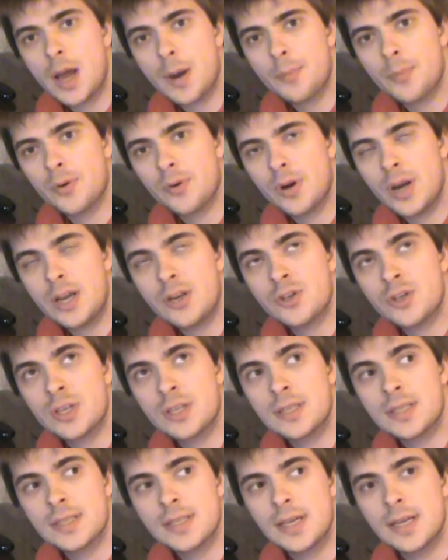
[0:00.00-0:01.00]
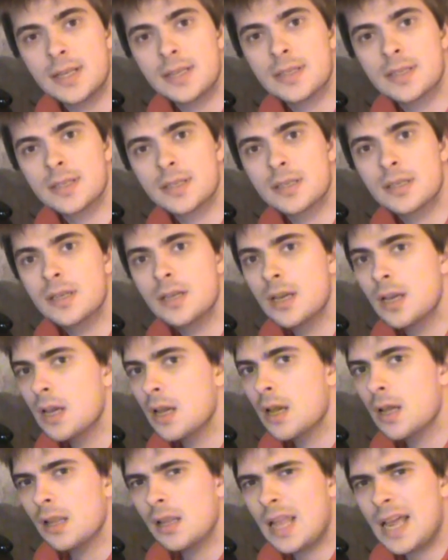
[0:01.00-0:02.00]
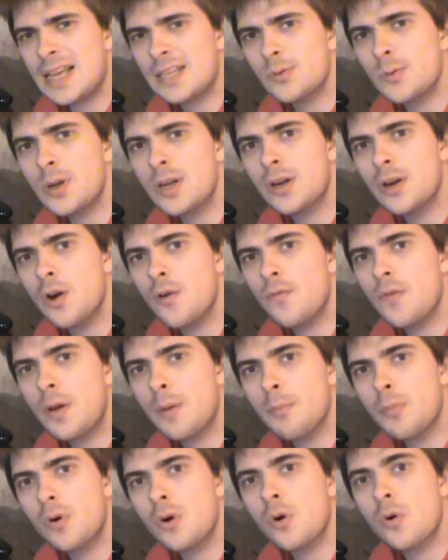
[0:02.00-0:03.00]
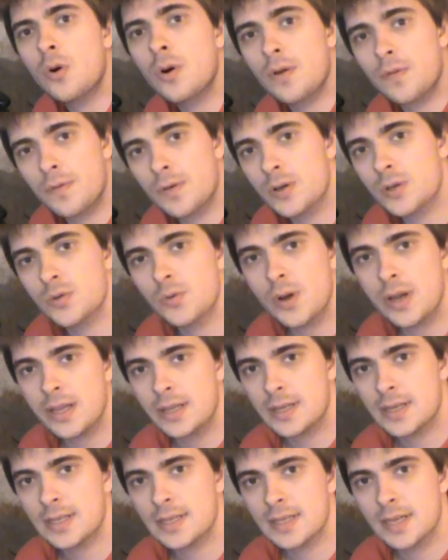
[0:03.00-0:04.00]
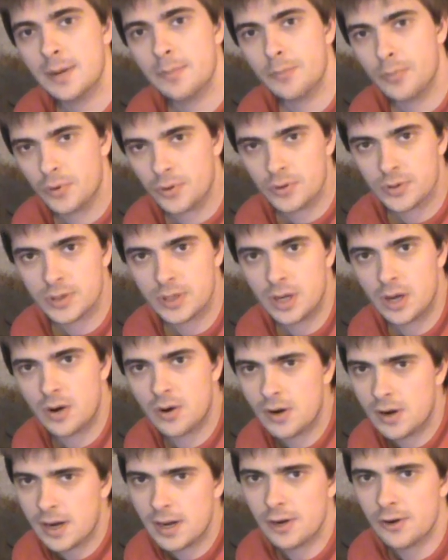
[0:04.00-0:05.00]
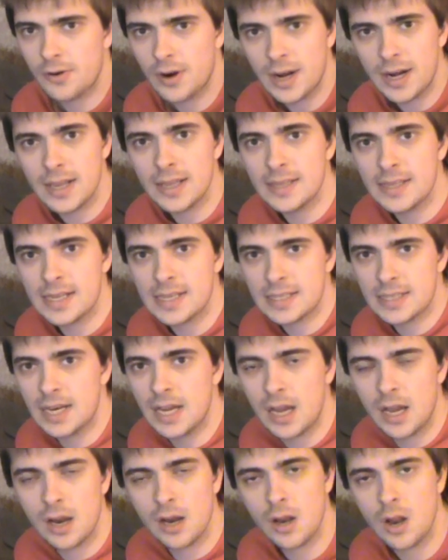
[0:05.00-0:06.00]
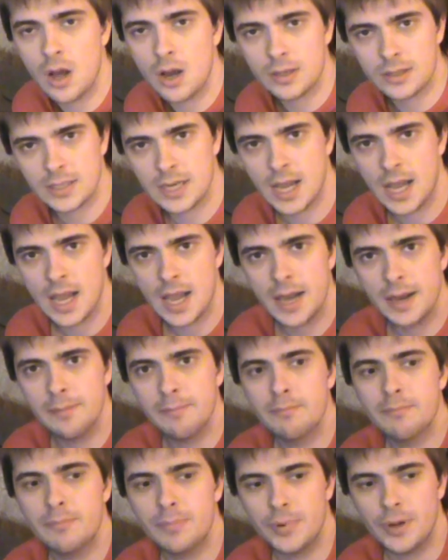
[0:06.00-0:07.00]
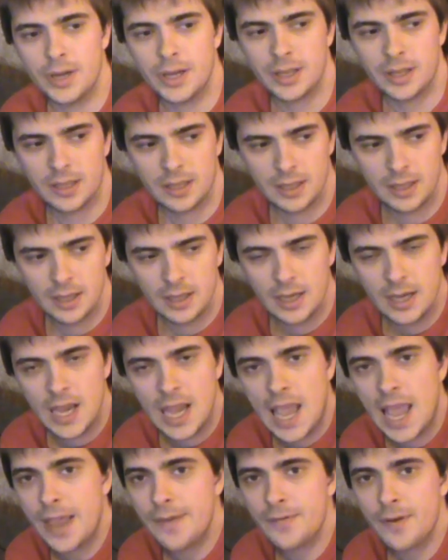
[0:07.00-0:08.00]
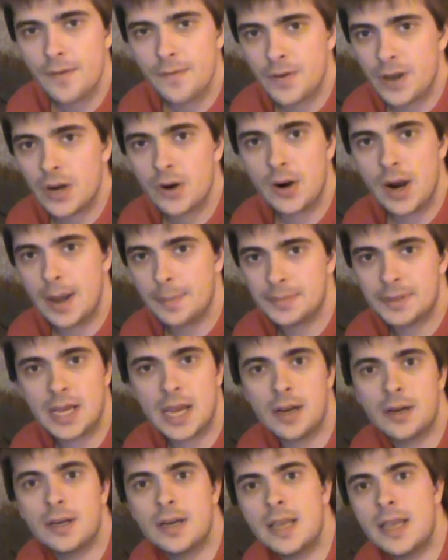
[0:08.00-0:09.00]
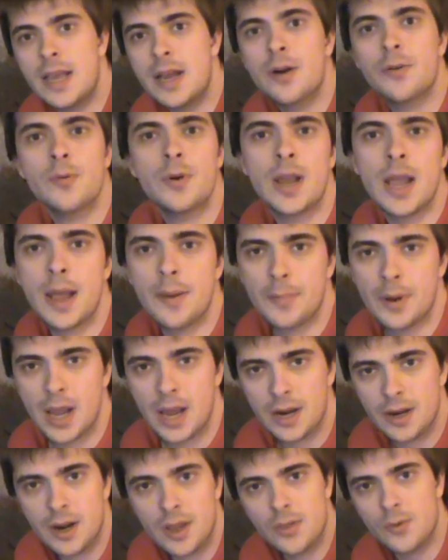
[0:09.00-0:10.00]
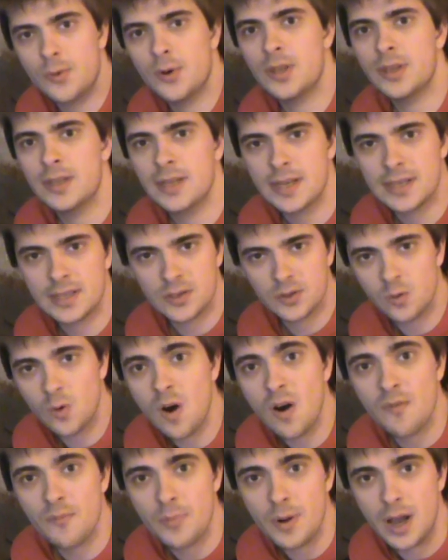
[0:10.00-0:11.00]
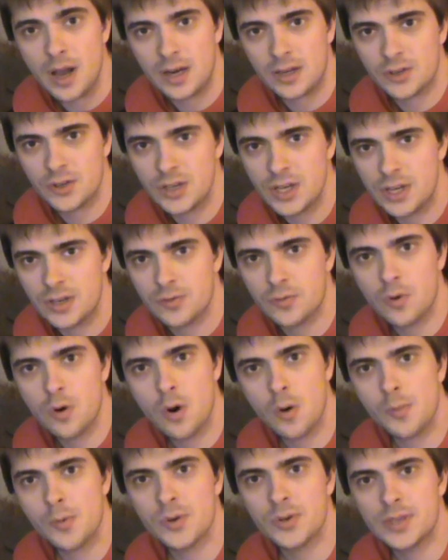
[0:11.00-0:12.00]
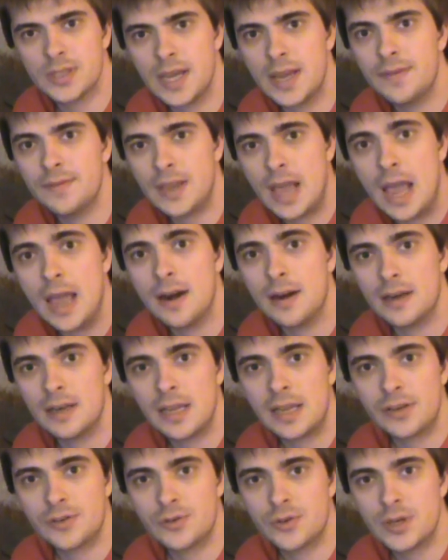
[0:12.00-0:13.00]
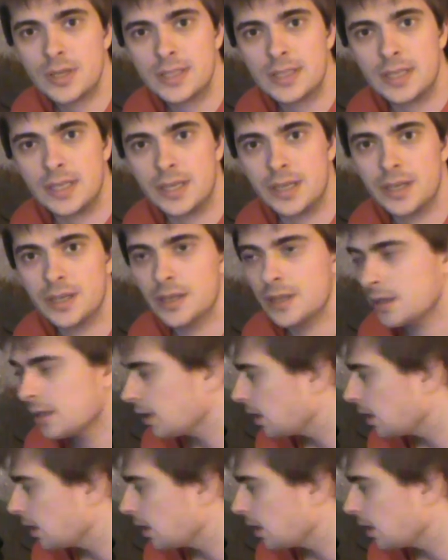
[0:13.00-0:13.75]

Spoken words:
operation since last week of November or the first week of December. So, granted, that's not a long time, but even if it craps out in a year and we gotta buy another one, that's 12 bucks. Sheesh, we'll almost save that in electricity.